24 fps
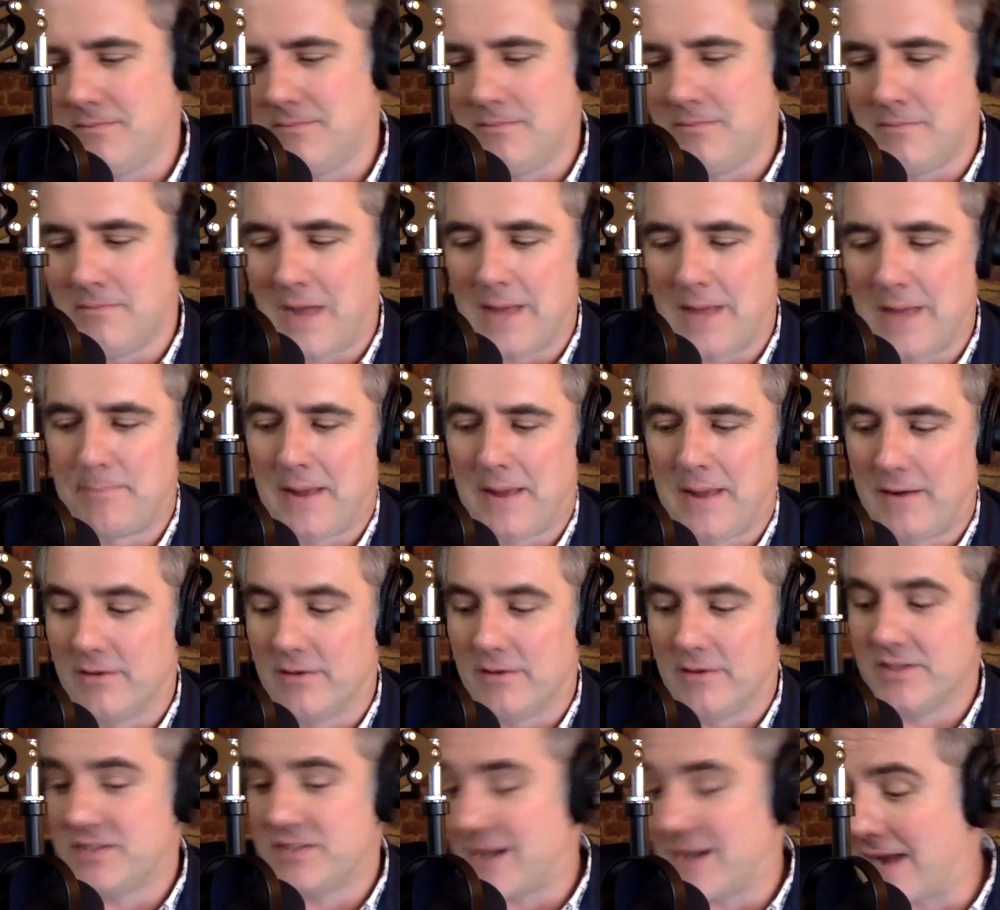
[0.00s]
my
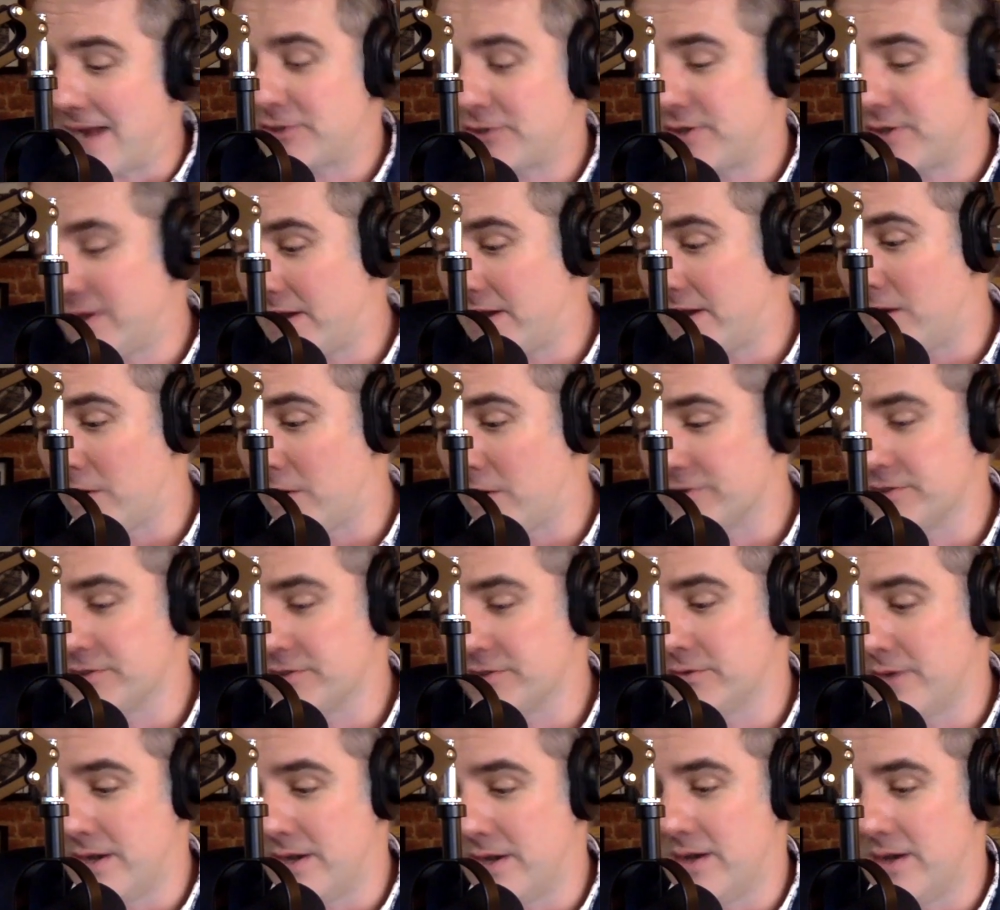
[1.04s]
parents and actually uh,
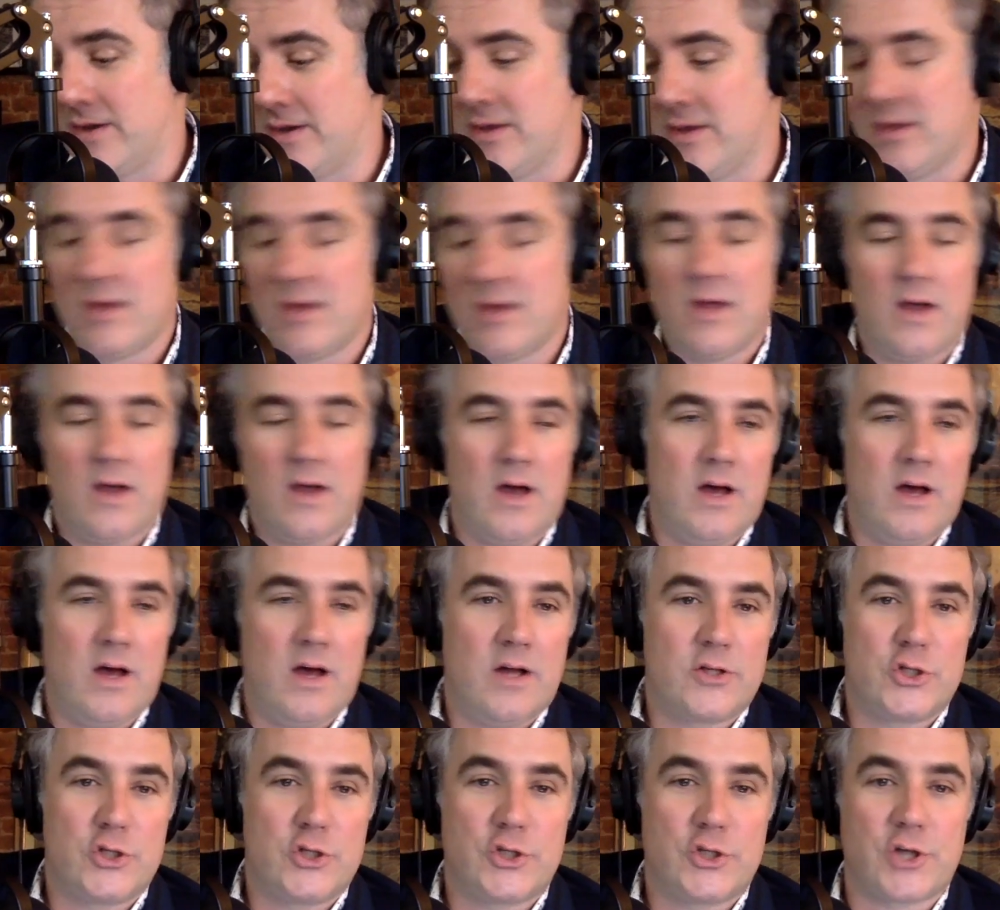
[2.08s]
also uh,
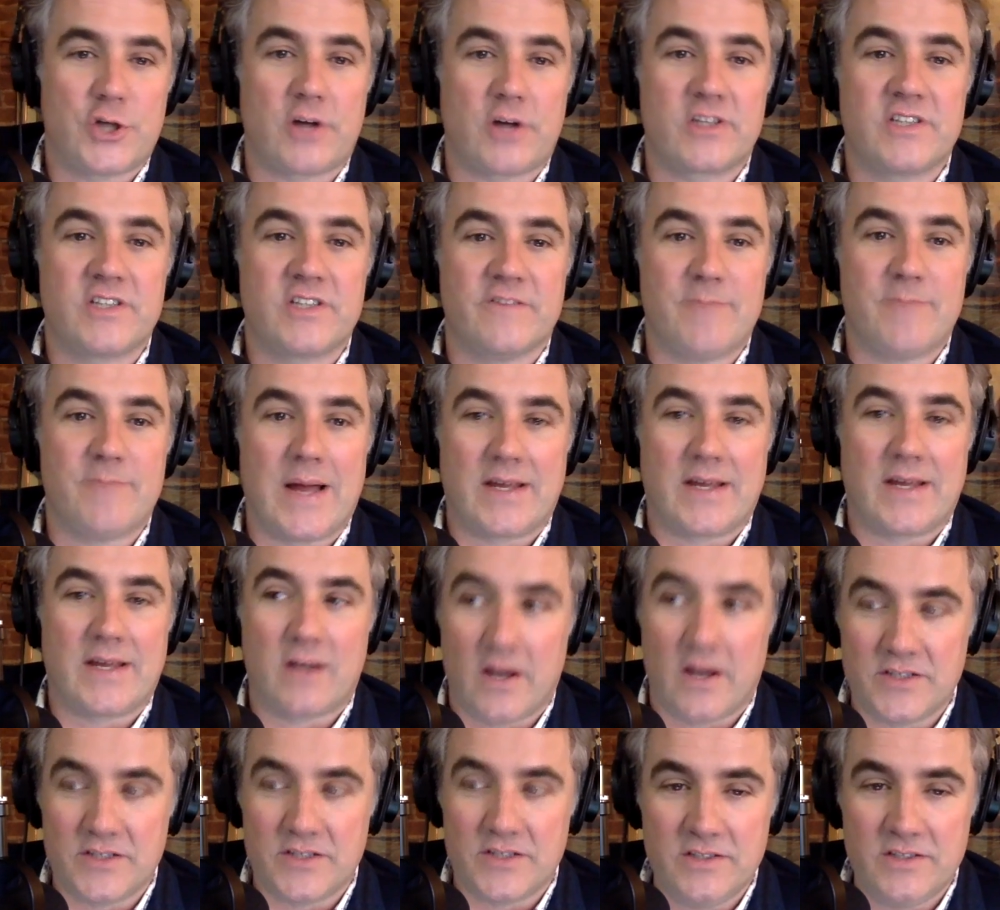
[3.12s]
uh, chunks of my
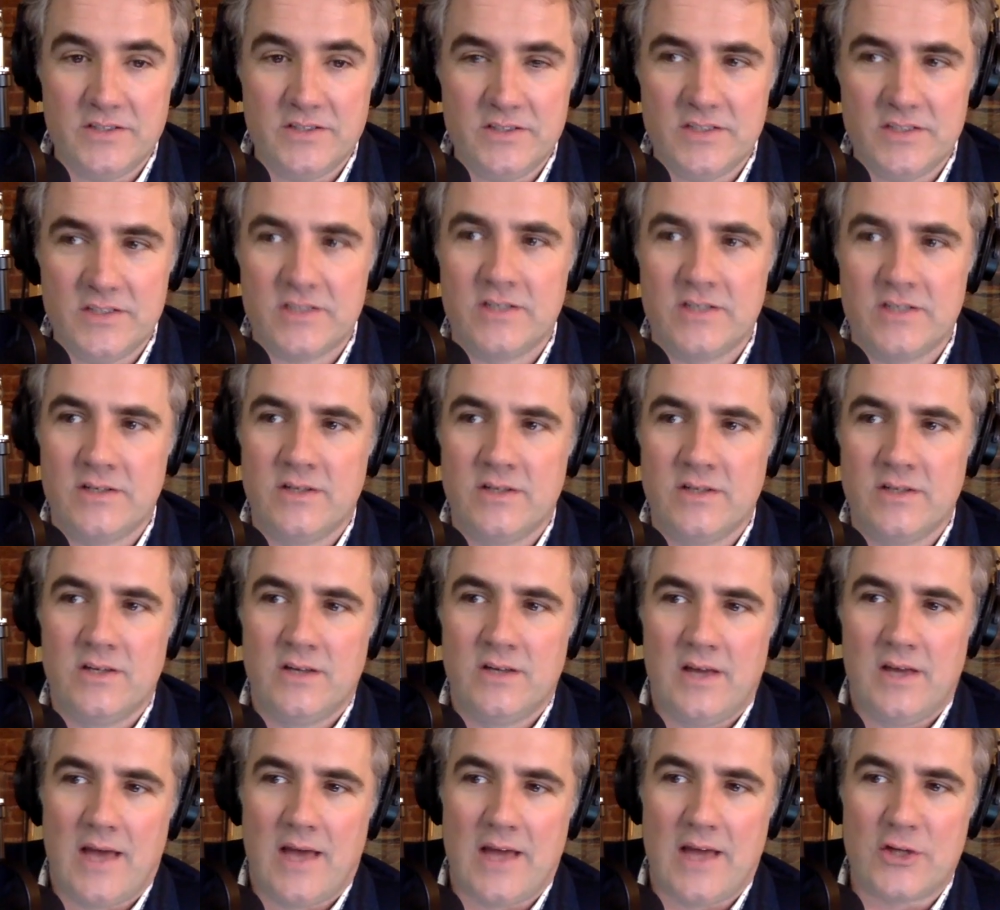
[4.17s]
cousins
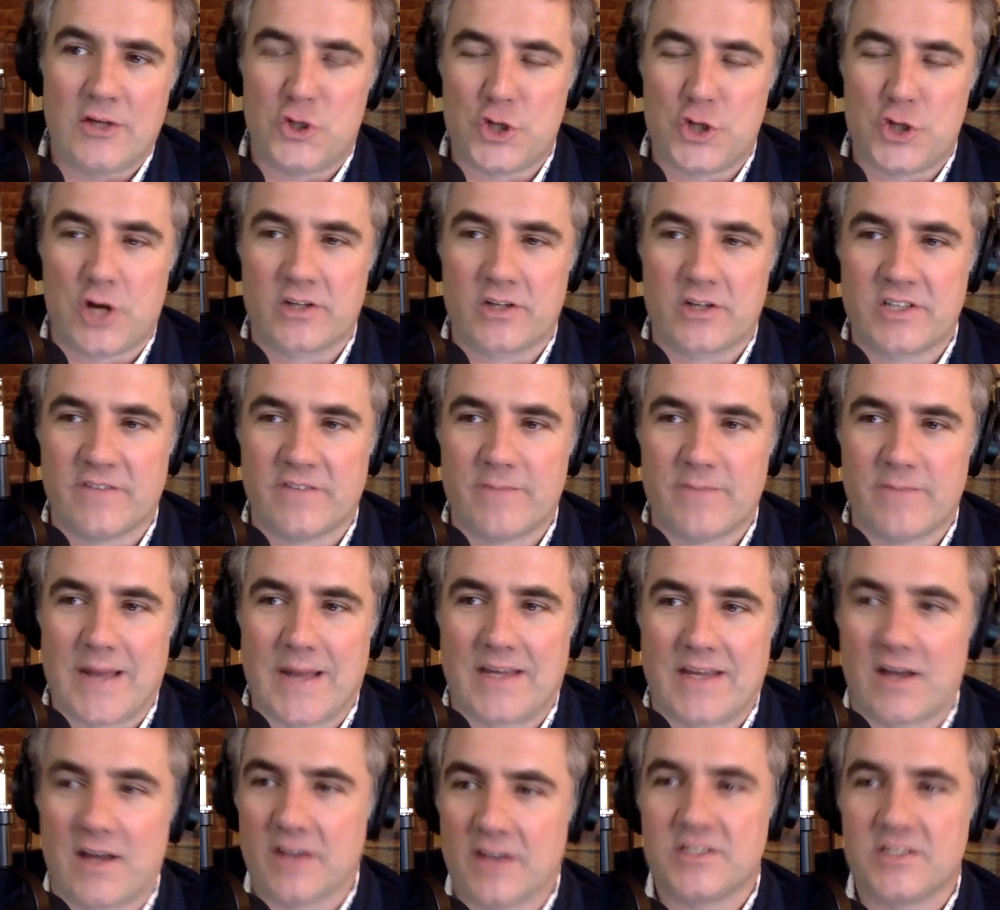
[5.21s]
and chunks of my
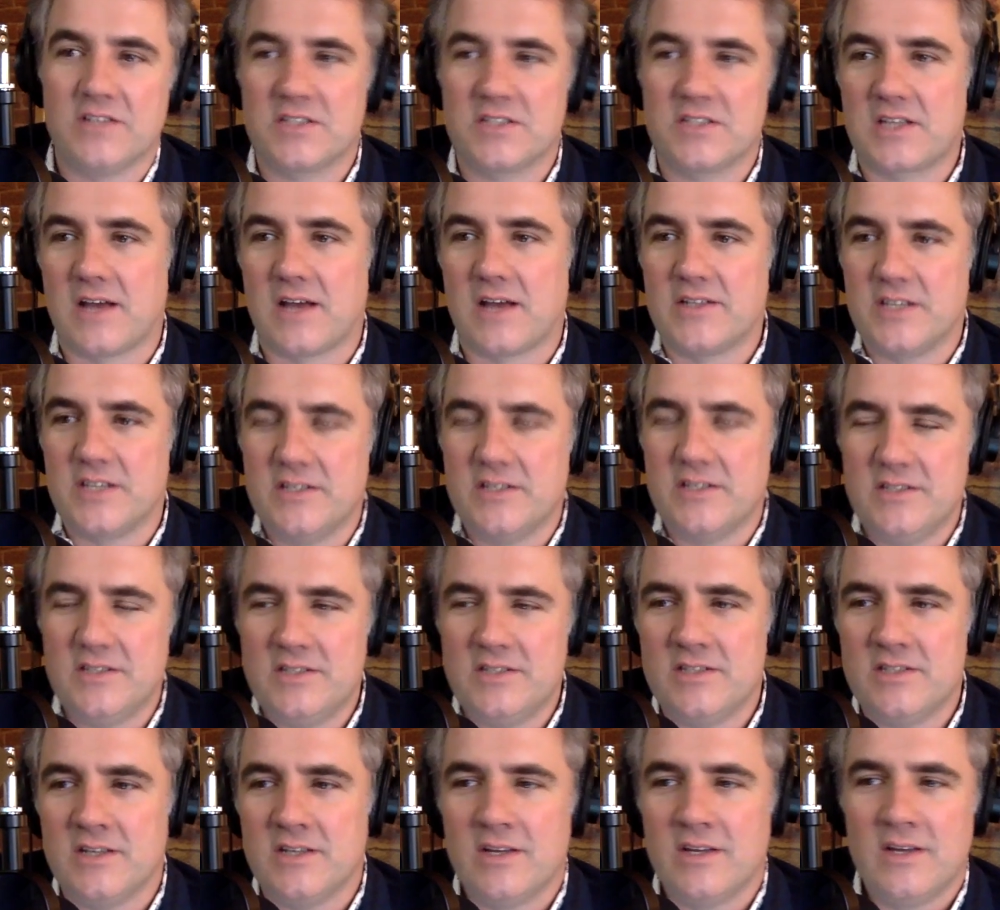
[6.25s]
cousins'
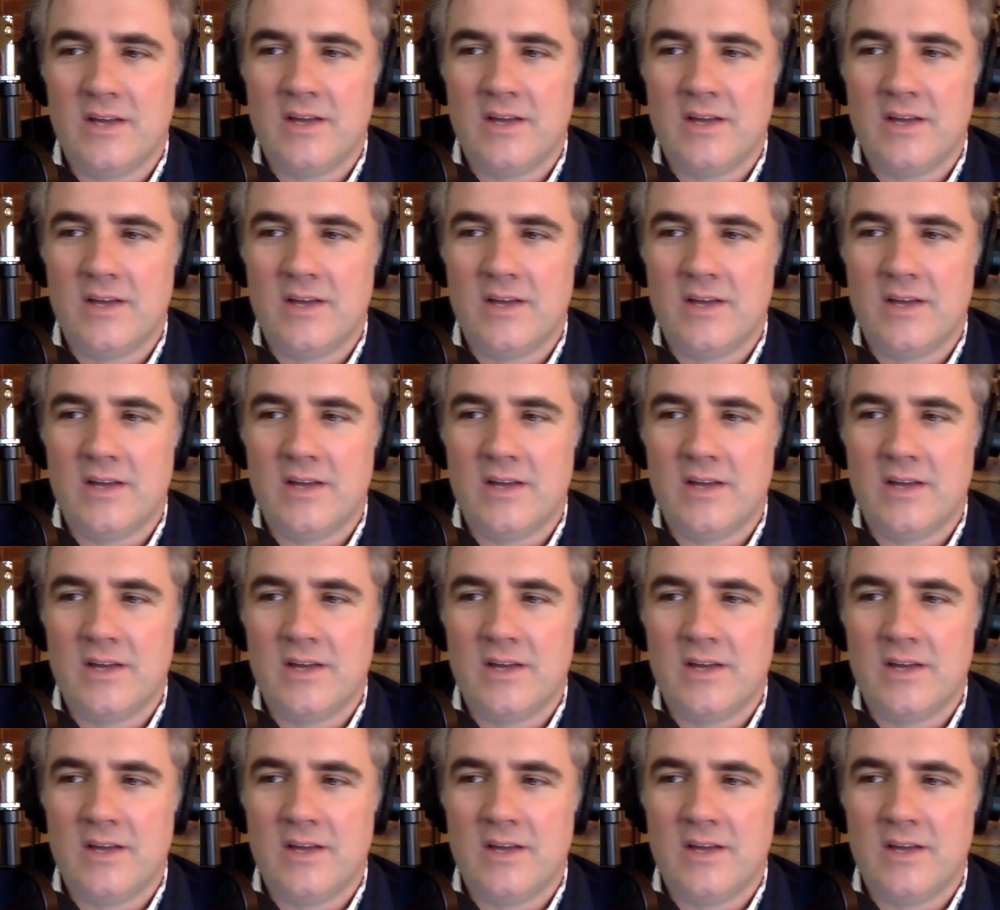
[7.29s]
cousins.